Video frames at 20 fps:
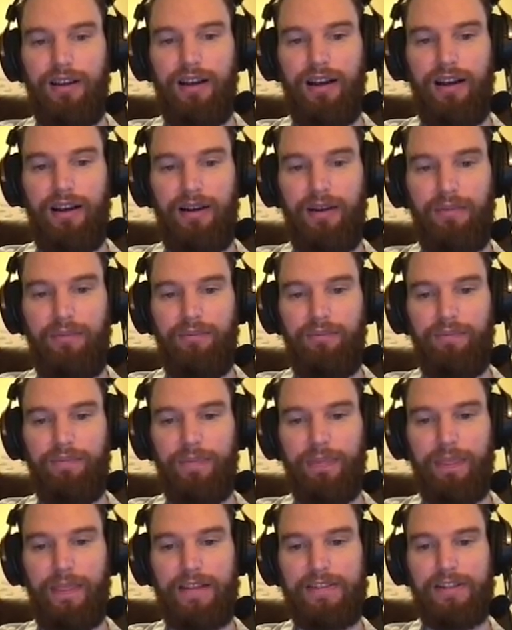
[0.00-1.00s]

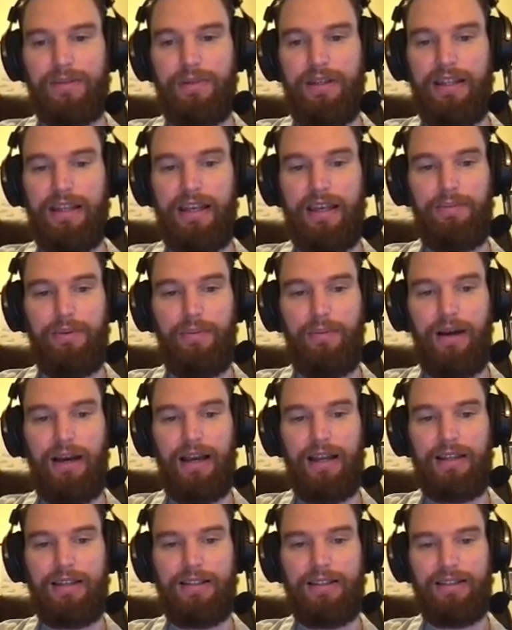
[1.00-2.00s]
That's something to keep in
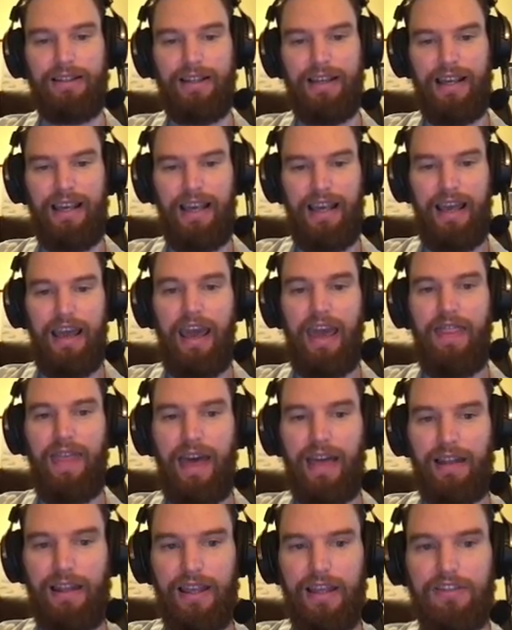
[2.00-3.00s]
mind. And
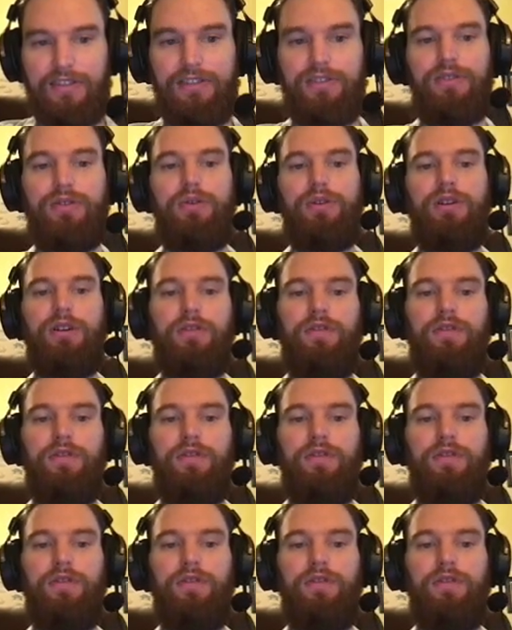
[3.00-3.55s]
that leads to your